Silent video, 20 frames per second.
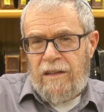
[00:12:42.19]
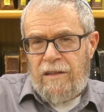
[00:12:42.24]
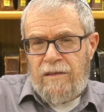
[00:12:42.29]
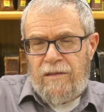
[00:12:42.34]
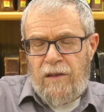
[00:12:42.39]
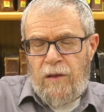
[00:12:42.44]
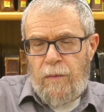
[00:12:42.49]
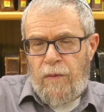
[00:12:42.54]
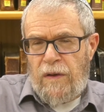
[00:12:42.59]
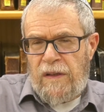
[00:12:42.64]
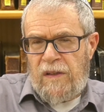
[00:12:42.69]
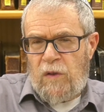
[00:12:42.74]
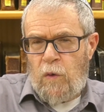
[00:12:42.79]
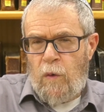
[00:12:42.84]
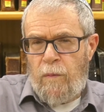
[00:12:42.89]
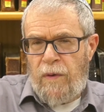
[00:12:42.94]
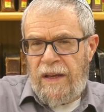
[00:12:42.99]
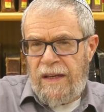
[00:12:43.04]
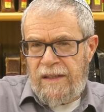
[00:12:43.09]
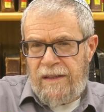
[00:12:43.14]
to the person
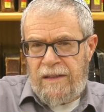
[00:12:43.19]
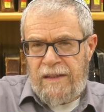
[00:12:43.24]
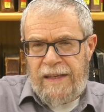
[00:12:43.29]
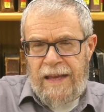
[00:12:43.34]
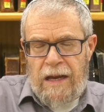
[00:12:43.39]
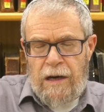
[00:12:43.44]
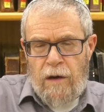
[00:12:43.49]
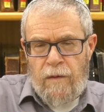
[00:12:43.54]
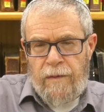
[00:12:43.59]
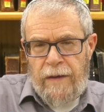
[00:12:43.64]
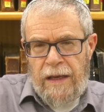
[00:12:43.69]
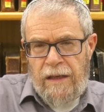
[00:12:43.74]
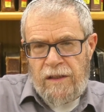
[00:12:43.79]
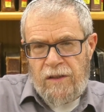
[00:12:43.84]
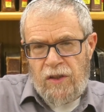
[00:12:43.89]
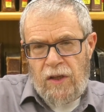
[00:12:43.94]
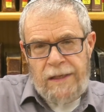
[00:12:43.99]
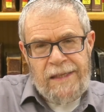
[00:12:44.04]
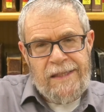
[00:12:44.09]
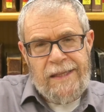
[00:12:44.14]
who brings the sacrifice,
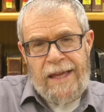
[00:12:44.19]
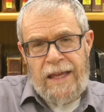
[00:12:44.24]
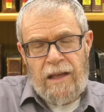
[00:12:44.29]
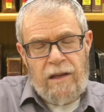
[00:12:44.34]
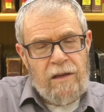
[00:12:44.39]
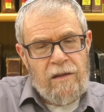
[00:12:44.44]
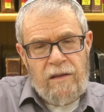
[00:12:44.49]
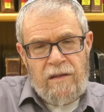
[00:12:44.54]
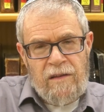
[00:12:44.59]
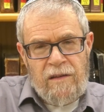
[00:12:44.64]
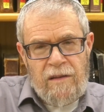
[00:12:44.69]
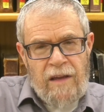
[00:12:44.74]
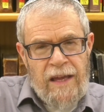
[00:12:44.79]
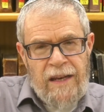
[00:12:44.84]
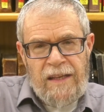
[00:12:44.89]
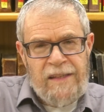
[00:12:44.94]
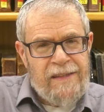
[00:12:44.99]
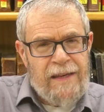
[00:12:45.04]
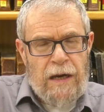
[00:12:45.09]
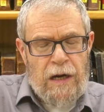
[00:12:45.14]
just like
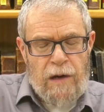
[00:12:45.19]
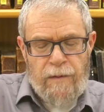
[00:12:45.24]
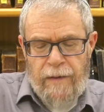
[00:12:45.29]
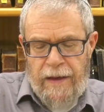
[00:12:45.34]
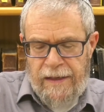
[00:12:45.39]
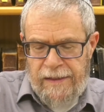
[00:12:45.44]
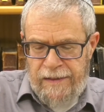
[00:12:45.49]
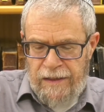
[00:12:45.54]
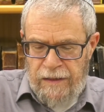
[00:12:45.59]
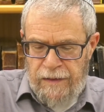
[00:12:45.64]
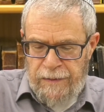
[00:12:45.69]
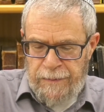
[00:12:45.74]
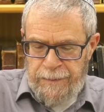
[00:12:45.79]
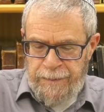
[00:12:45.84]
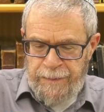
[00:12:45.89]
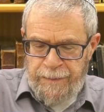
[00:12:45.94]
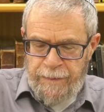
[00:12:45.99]
any sacrifice is.